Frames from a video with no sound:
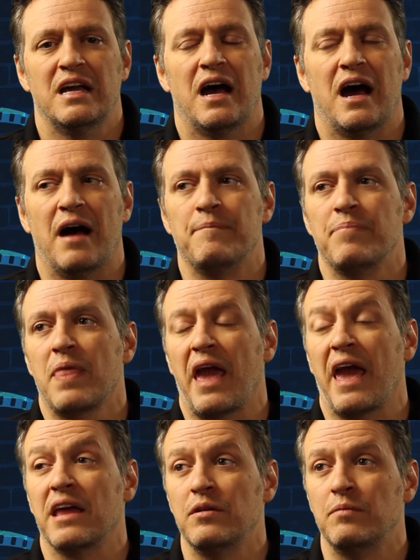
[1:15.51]

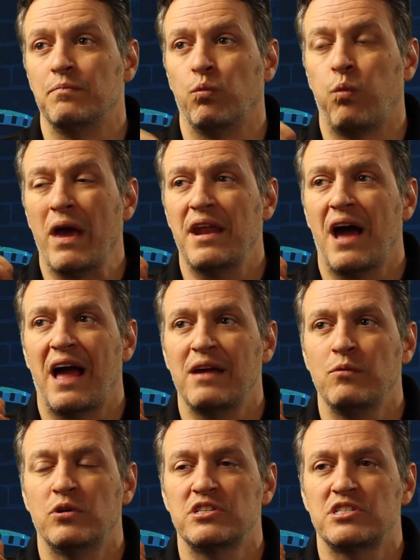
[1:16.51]
And when I
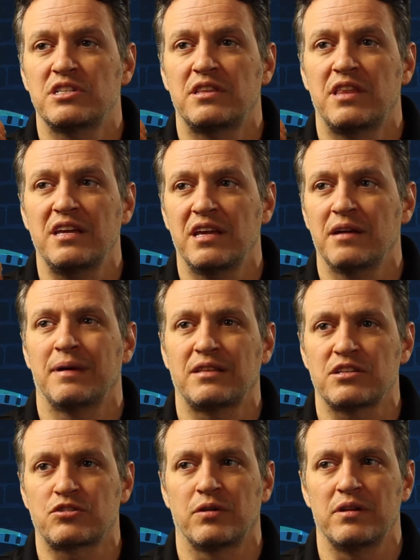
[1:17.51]
was thinking about the
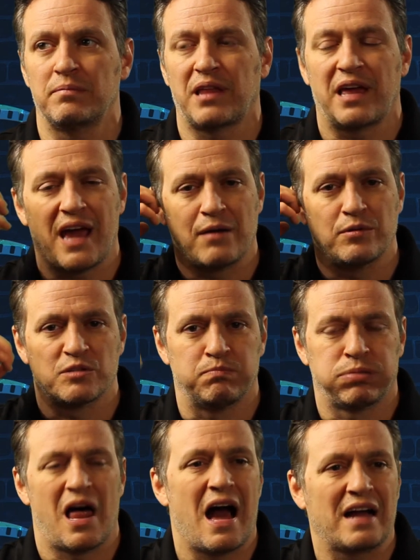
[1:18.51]
screenplay, I was
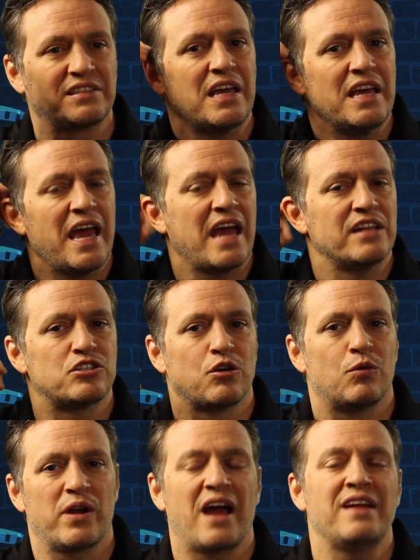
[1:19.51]
blocked, and so
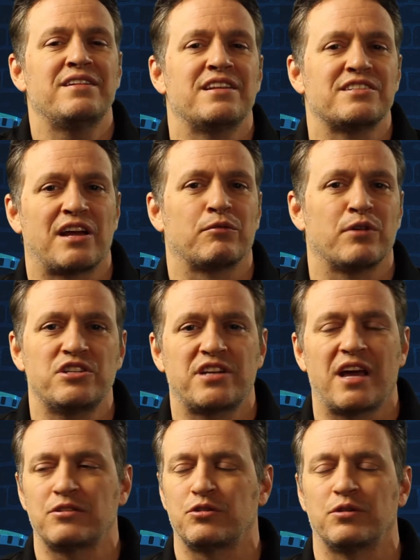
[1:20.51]
what I did is I reached
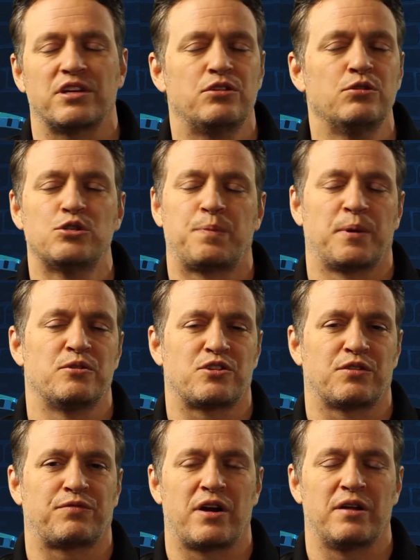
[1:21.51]
out to a huge producer
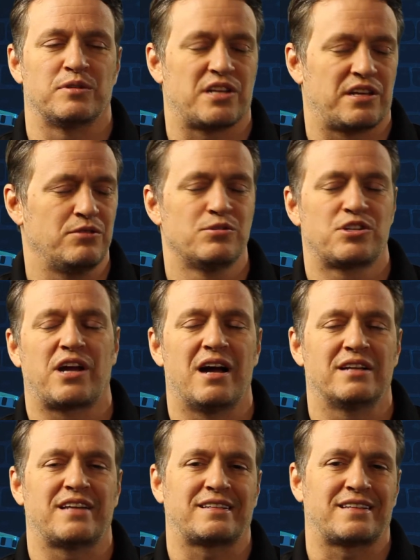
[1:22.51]
friend. It was a huge
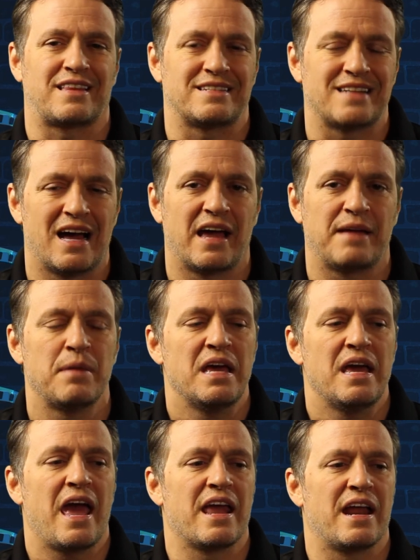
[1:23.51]
contact at the time,
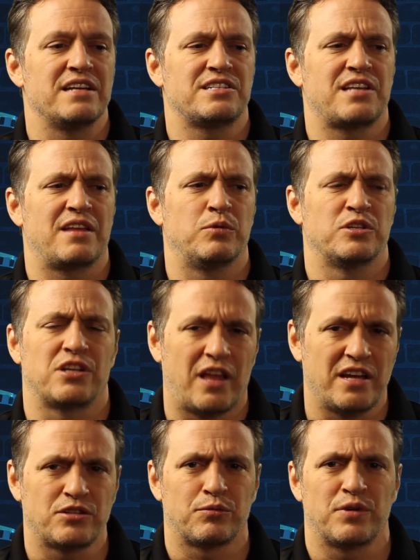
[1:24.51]
and I said, would you
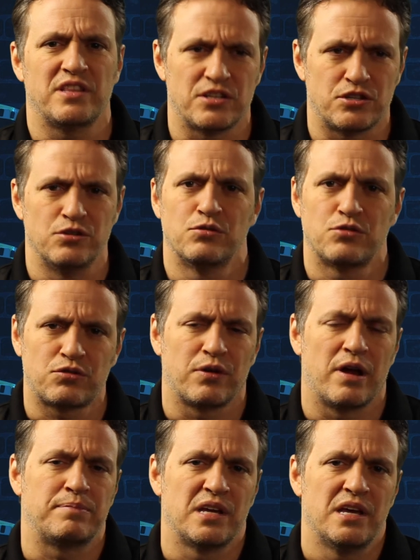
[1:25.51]
like to read this new
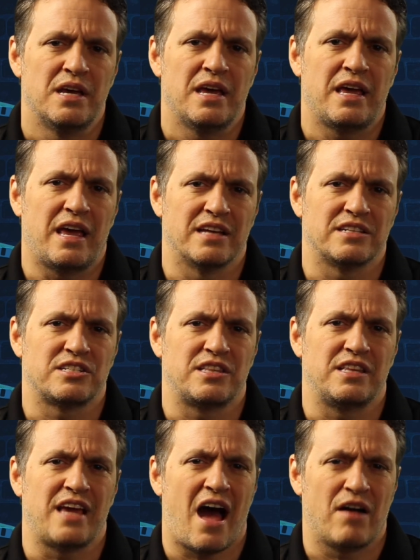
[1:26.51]
script? It's
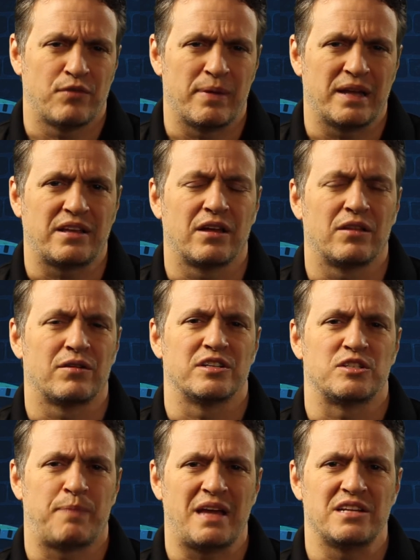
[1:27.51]
The Alphabet Killer. It's
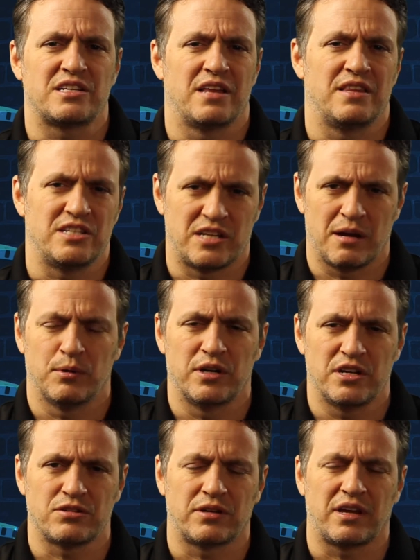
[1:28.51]
based on these double
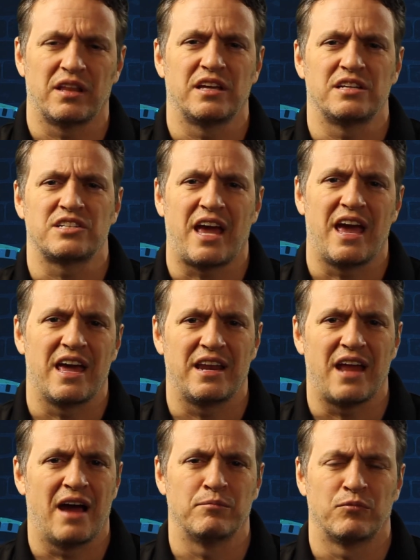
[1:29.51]
initial killings, and
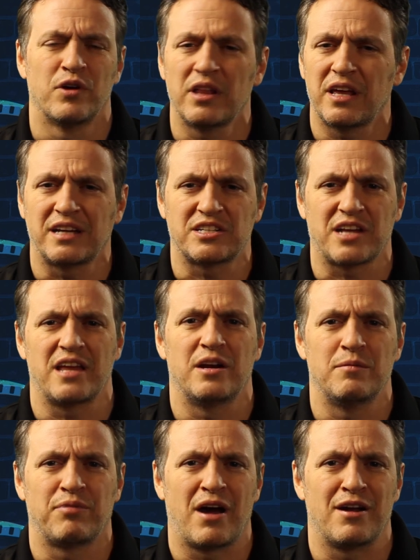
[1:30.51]
I'm really excited
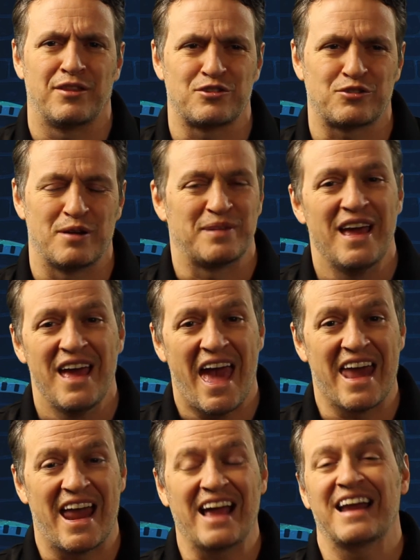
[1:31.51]
and proud of the script.
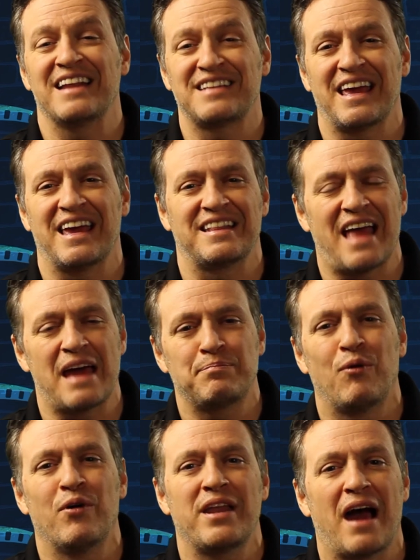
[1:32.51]
And I gotta tell you, at that
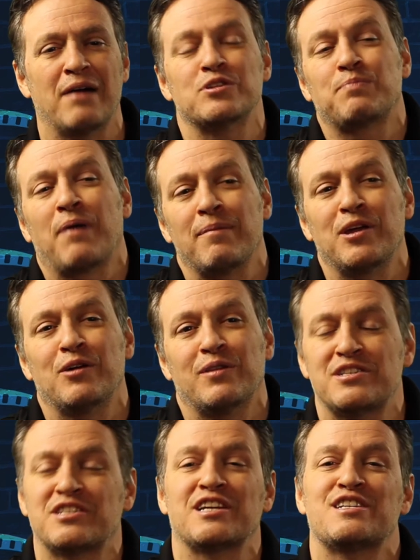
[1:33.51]
point, I was probably only
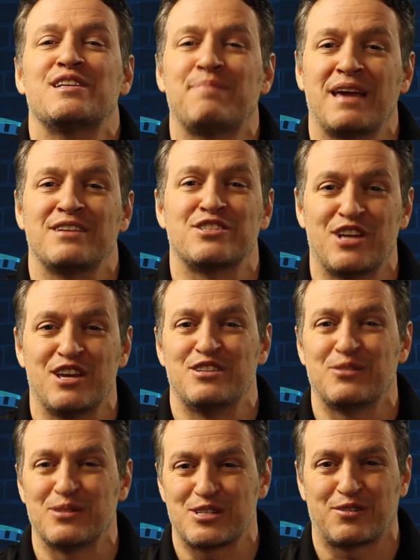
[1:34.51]
60 pages
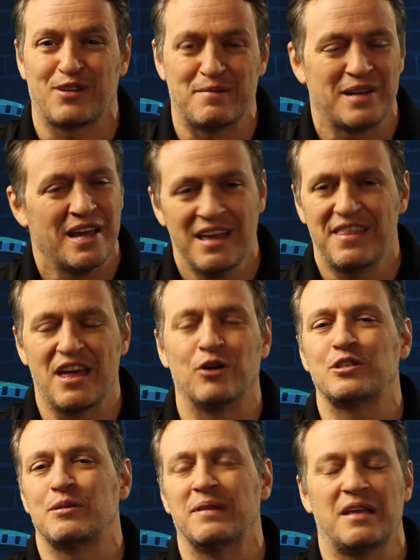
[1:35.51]
into a script that
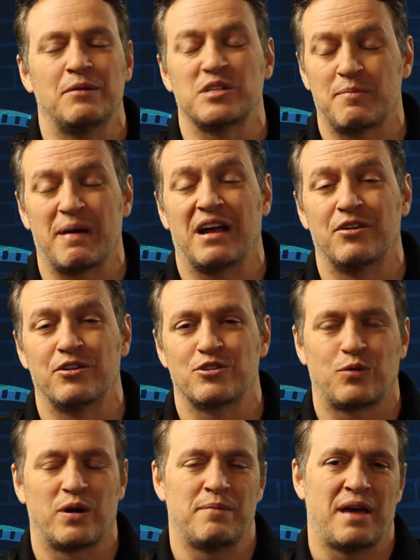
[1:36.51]
ultimately was about
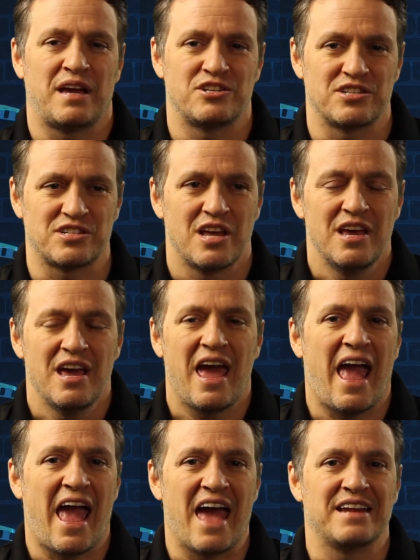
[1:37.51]
120 pages.
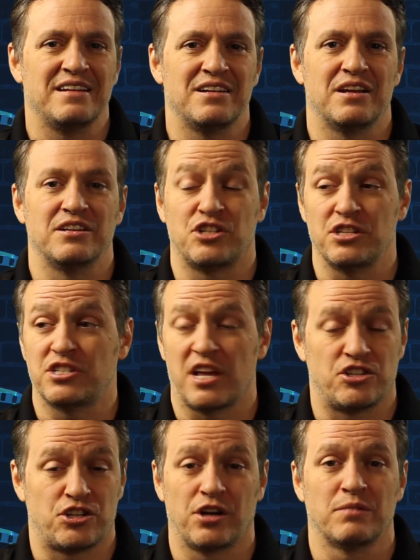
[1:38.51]
And she said,
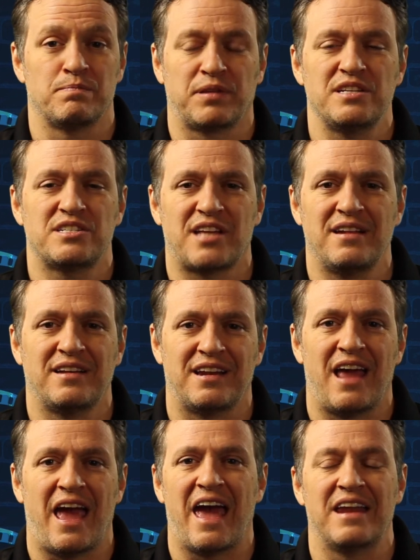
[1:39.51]
sure, please send it.
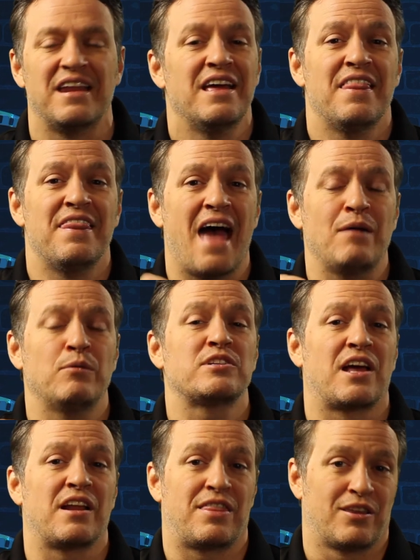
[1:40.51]
And that was
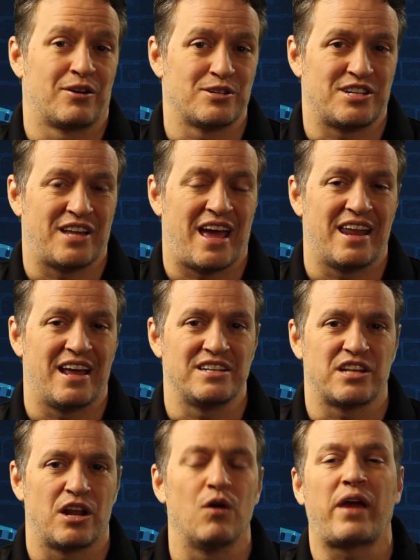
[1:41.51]
on a Thursday. And I
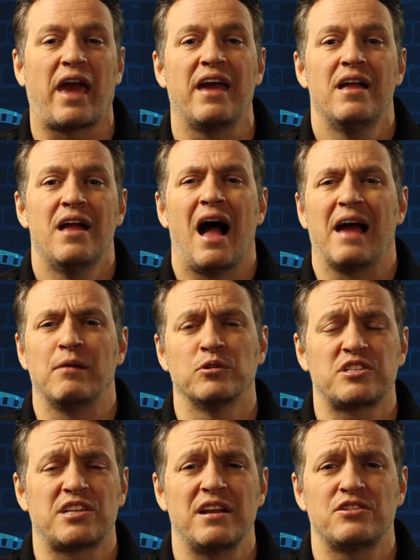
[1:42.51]
said, okay, I will
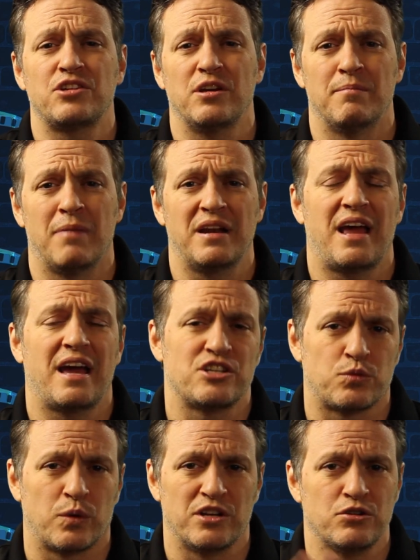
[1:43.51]
send it to you Monday. I just
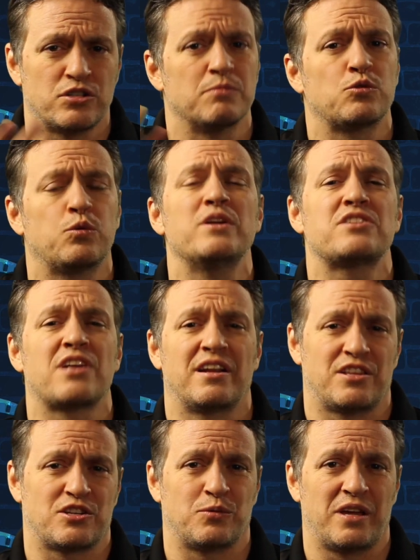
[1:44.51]
wanna do some tweaks on it
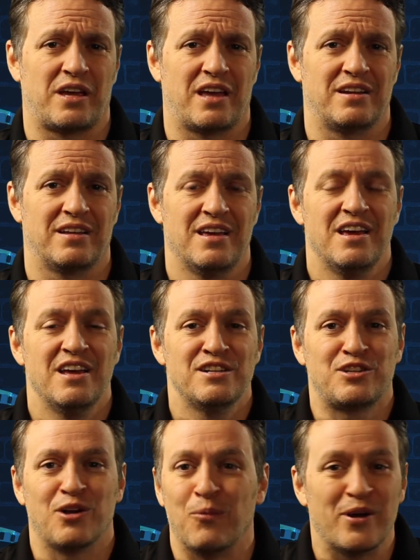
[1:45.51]
this weekend.
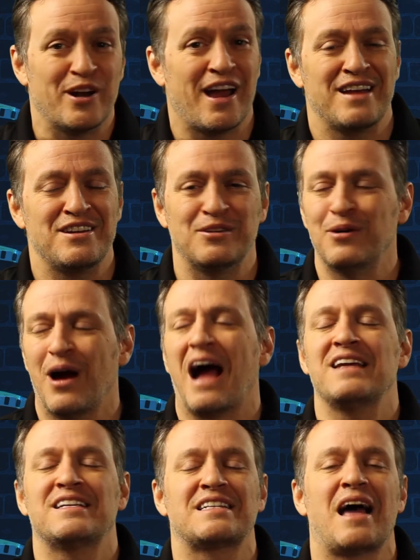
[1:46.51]
So what did I do?
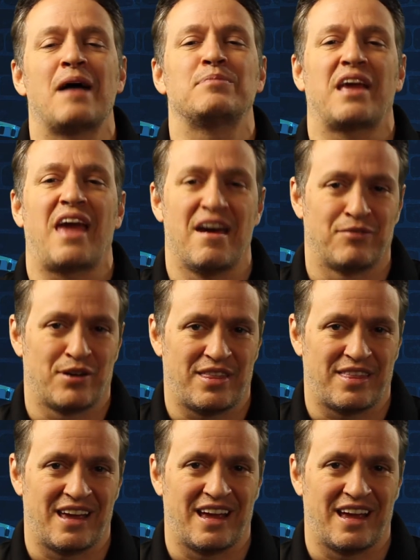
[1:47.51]
I stopped everything.